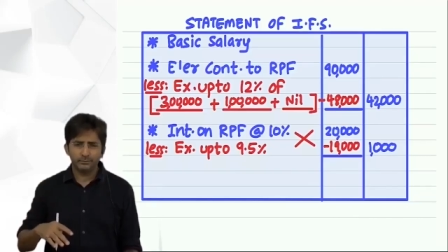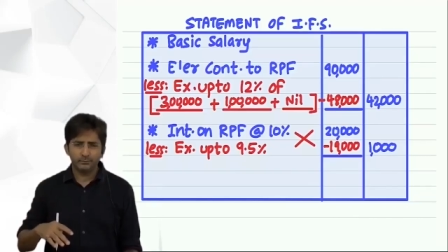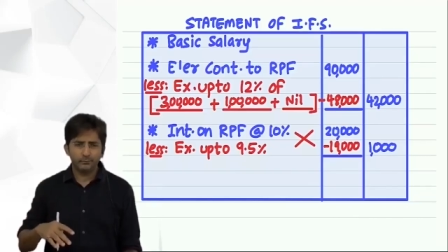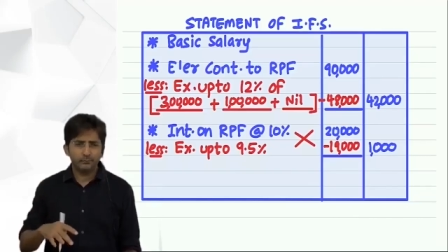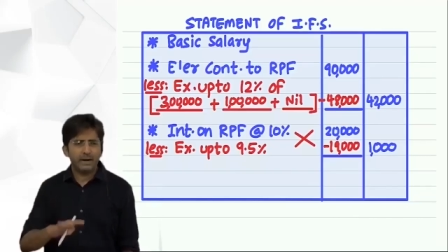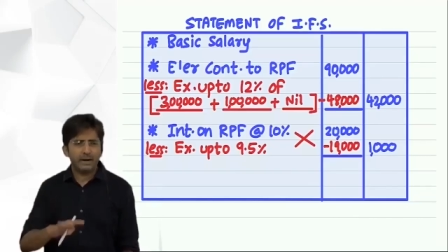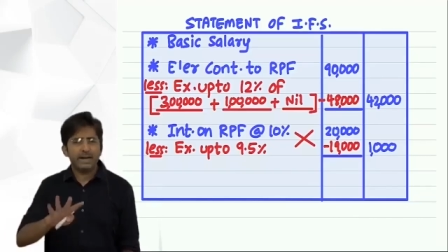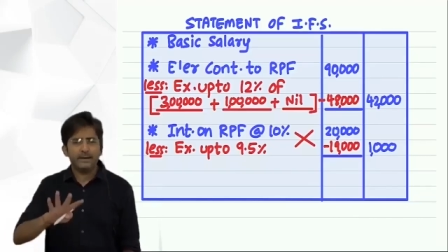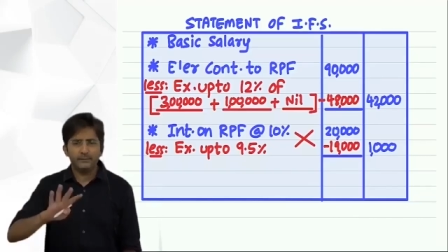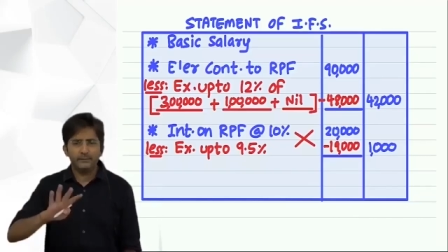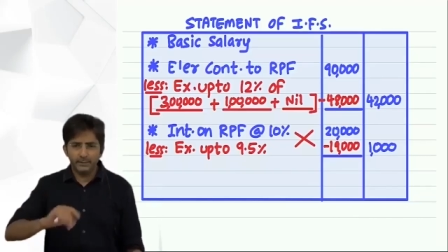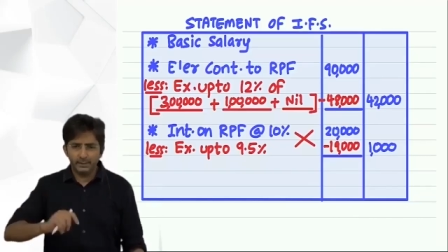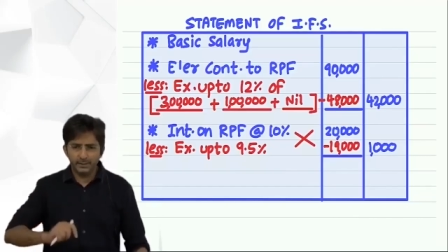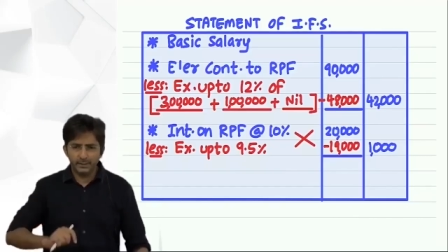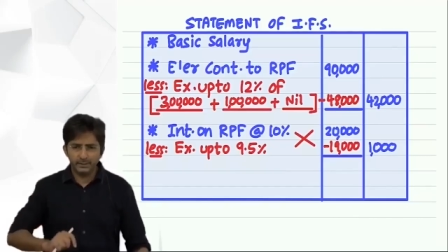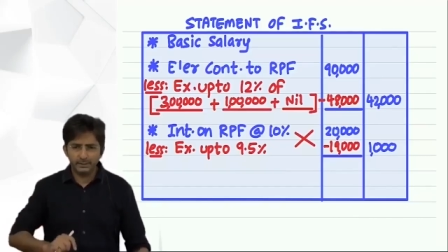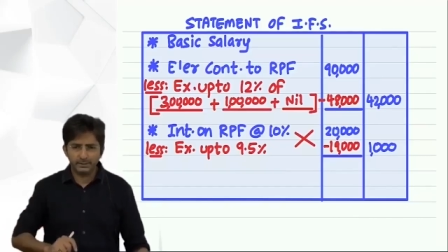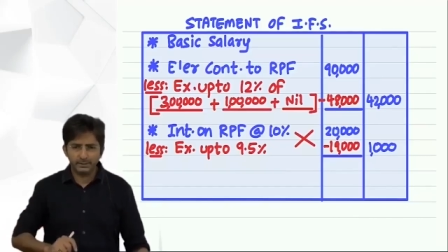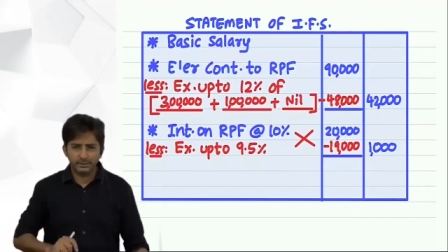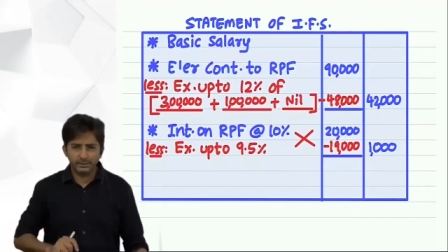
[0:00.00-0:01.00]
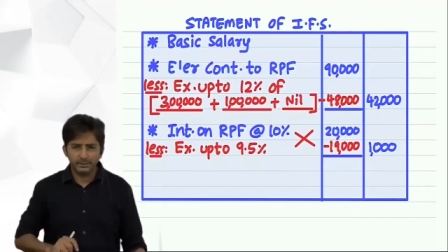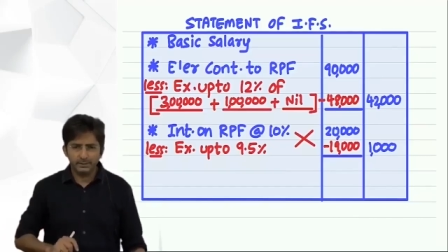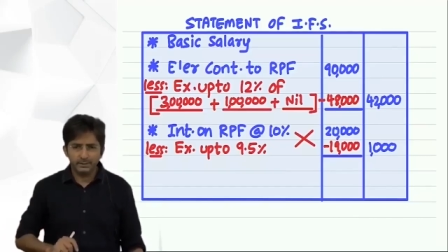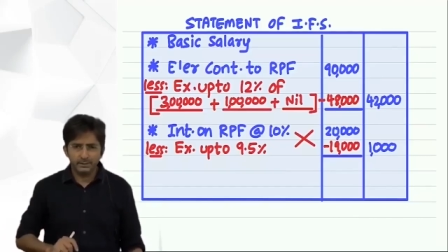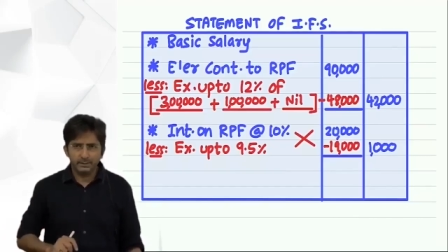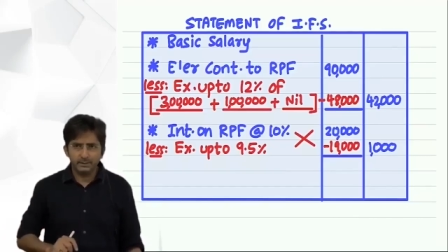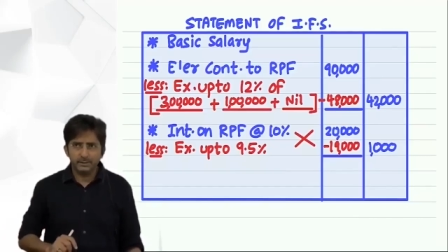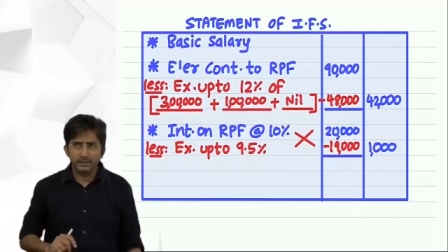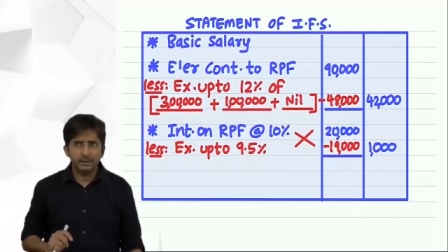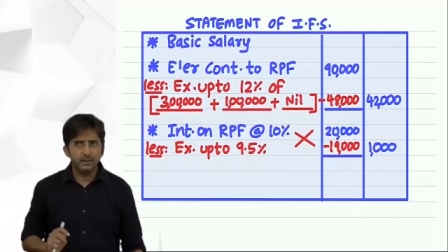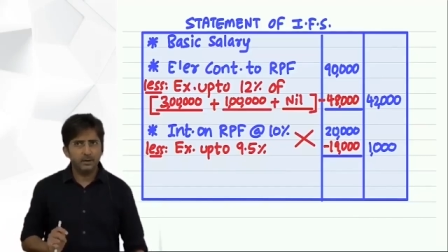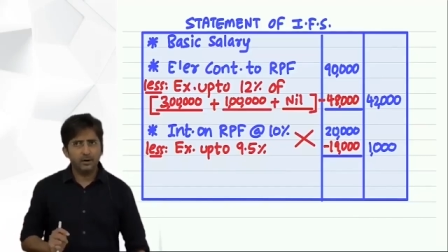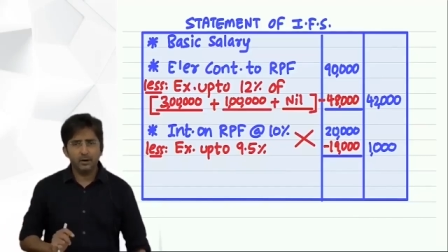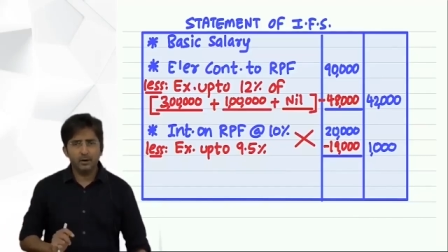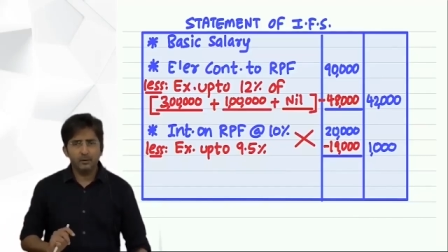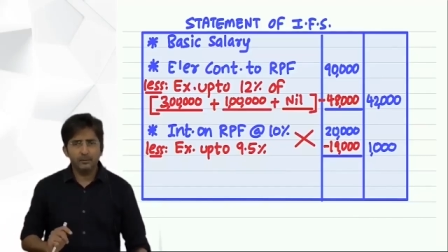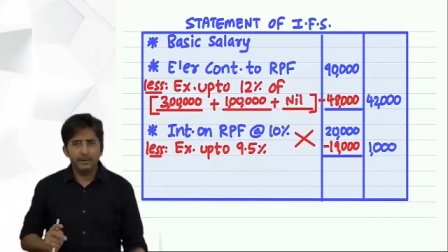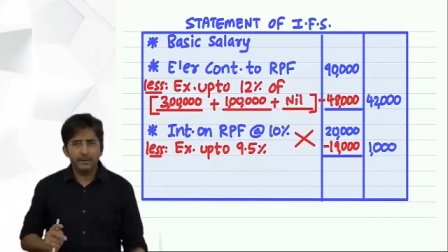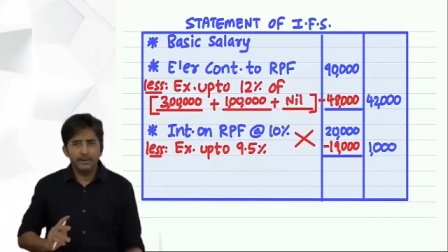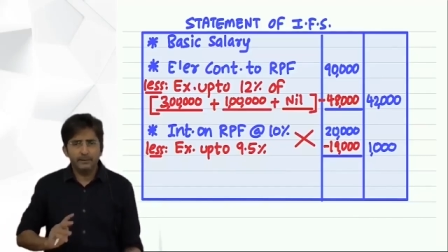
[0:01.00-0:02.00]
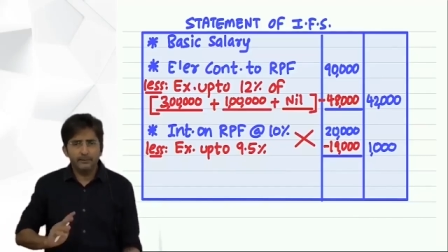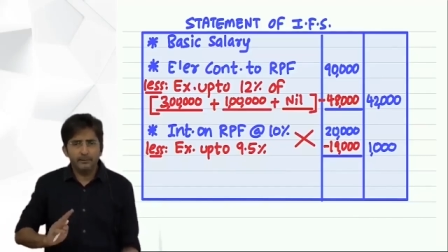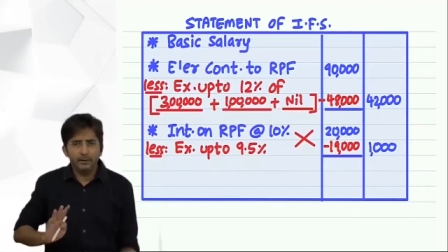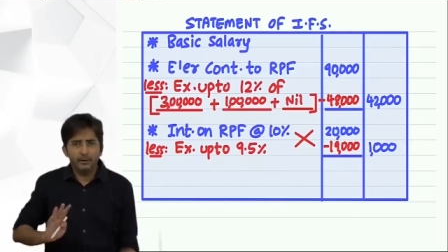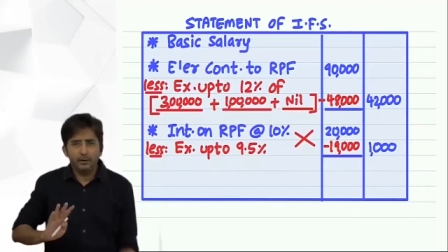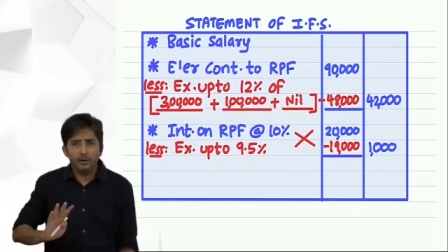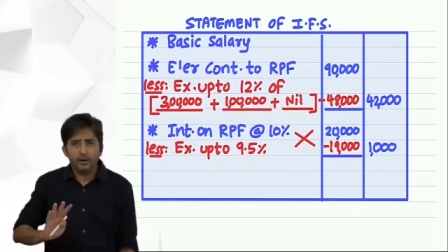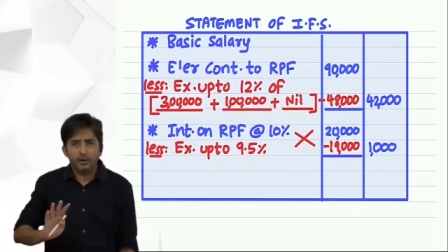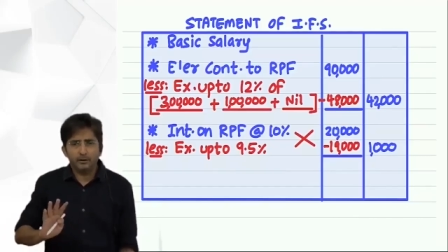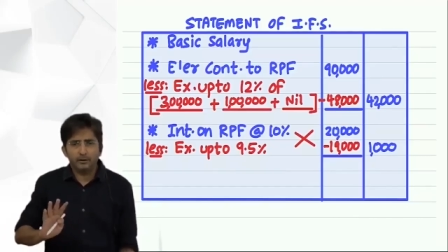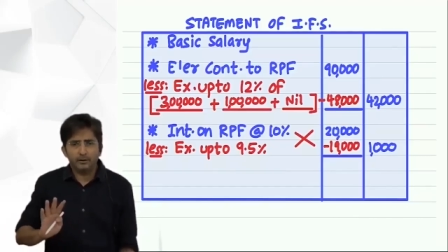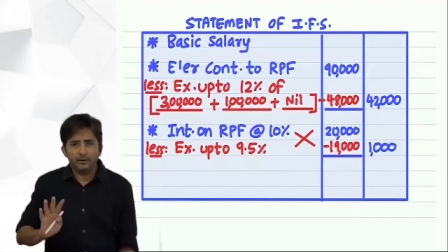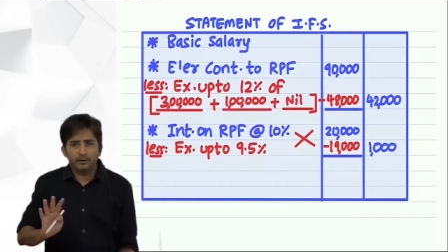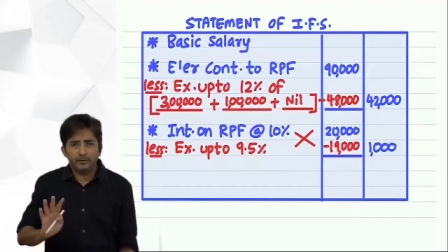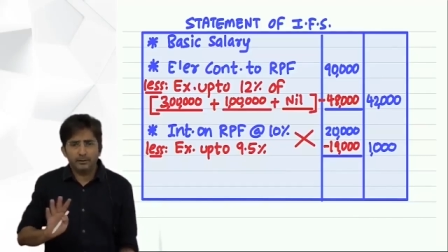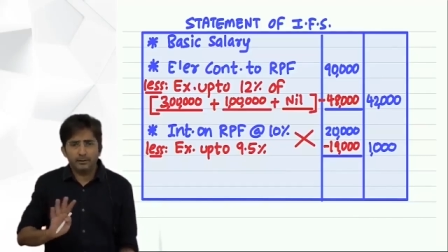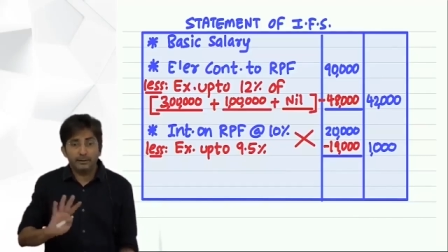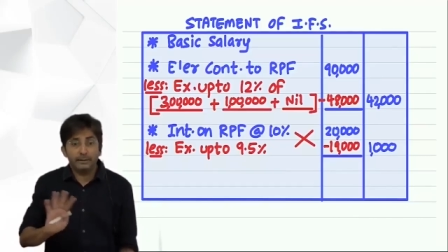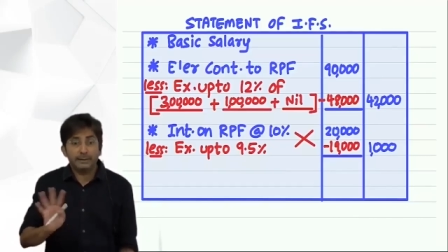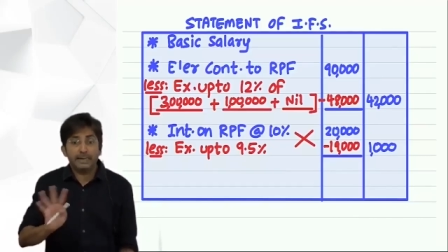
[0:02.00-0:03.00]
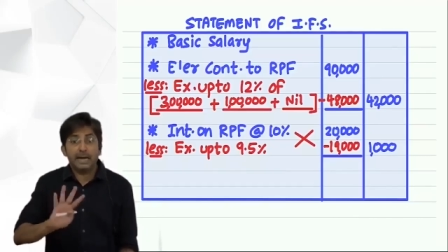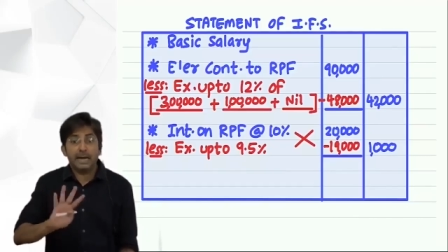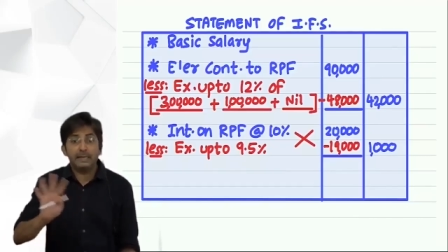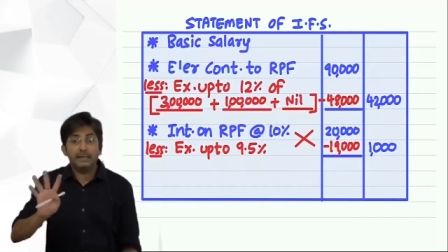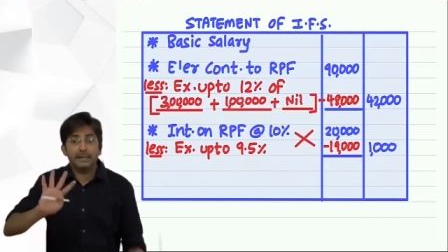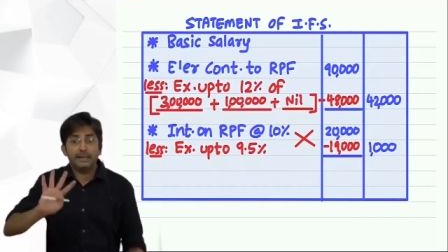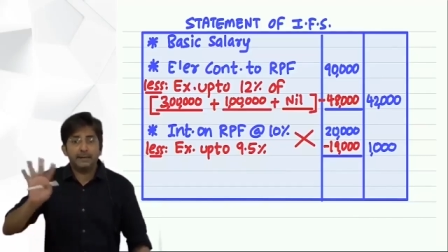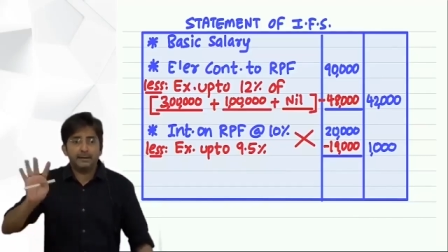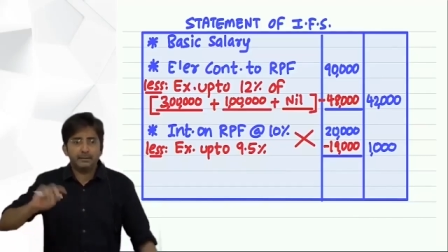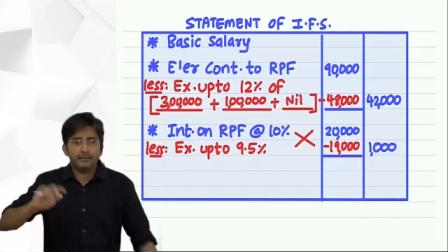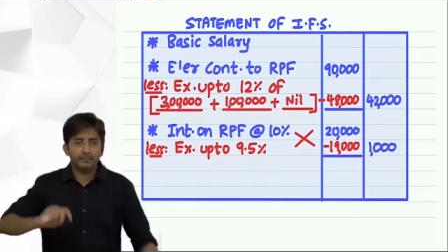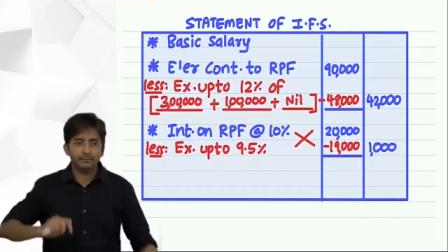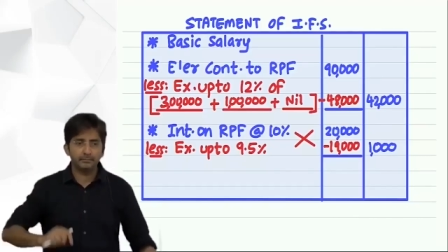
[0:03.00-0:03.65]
5 years, government will not retaliate.